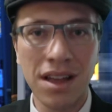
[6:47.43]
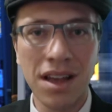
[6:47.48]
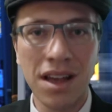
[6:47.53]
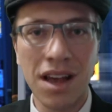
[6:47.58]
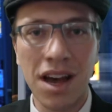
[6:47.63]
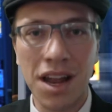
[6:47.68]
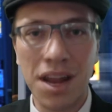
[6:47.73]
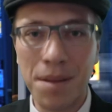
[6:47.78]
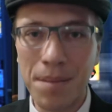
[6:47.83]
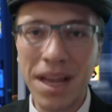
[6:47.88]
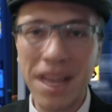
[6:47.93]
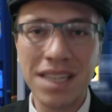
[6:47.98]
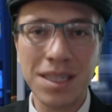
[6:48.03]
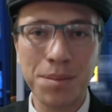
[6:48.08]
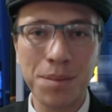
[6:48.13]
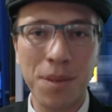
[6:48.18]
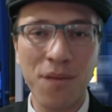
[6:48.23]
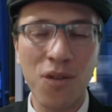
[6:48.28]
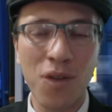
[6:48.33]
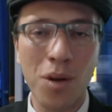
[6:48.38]
An
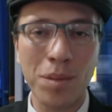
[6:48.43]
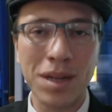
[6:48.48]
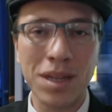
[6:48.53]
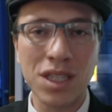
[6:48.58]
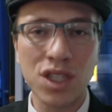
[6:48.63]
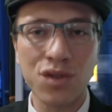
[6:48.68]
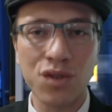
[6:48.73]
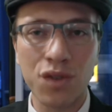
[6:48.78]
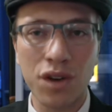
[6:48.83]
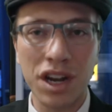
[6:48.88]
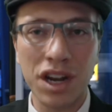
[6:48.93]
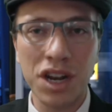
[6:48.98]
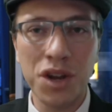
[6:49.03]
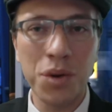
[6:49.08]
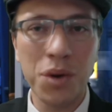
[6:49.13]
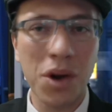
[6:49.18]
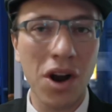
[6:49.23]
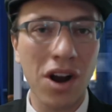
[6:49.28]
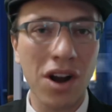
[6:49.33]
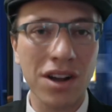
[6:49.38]
amazing performance for a
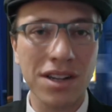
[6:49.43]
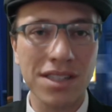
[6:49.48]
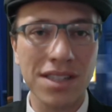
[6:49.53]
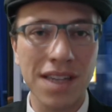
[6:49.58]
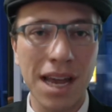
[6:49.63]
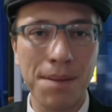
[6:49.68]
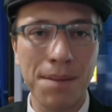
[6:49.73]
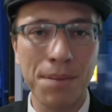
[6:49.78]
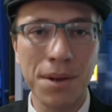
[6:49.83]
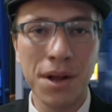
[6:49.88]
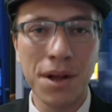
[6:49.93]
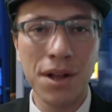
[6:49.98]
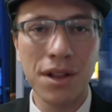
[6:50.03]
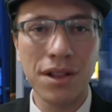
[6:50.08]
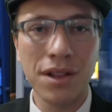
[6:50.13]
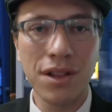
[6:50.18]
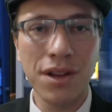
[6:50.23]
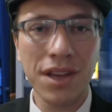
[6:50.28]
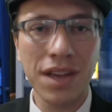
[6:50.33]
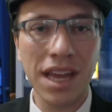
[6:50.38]
newer archetype,
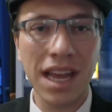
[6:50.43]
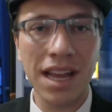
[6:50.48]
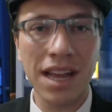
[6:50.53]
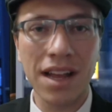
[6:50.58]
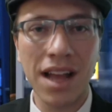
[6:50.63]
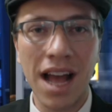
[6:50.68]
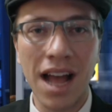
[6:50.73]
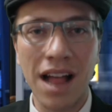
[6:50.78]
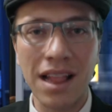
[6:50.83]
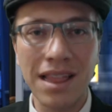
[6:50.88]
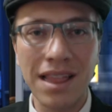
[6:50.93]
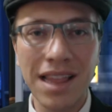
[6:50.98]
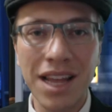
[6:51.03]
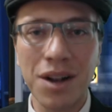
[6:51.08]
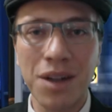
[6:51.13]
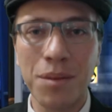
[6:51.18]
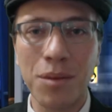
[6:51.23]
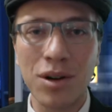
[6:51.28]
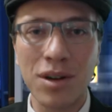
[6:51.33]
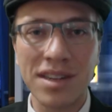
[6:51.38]
looking a
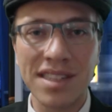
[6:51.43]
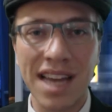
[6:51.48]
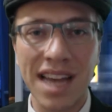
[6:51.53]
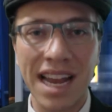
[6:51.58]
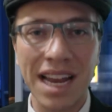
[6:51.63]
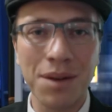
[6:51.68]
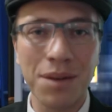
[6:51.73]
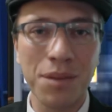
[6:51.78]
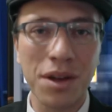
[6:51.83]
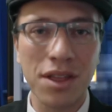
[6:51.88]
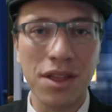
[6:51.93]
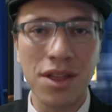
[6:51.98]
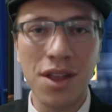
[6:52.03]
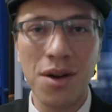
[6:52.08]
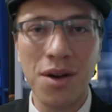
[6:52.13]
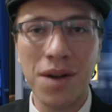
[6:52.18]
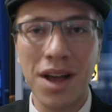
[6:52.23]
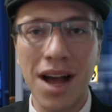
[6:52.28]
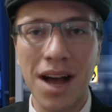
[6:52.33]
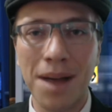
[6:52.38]
little more tight with
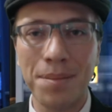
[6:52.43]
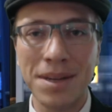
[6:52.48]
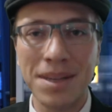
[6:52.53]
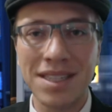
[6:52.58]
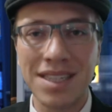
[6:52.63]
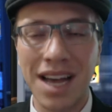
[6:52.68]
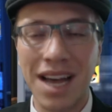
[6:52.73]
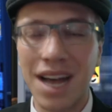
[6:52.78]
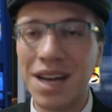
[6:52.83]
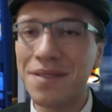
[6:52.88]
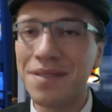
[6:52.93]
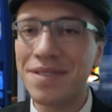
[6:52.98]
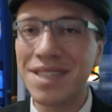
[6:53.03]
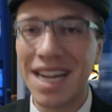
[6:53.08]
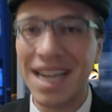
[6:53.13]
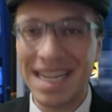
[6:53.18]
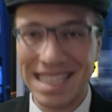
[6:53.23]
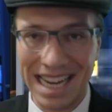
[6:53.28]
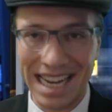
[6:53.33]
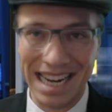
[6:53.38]
no copies of
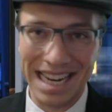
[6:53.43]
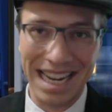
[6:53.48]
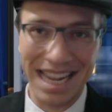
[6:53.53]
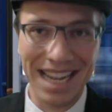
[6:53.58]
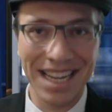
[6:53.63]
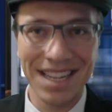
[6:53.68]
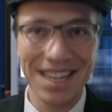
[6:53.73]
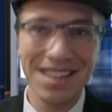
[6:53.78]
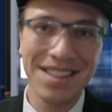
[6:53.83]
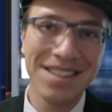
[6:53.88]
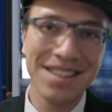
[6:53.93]
Titania.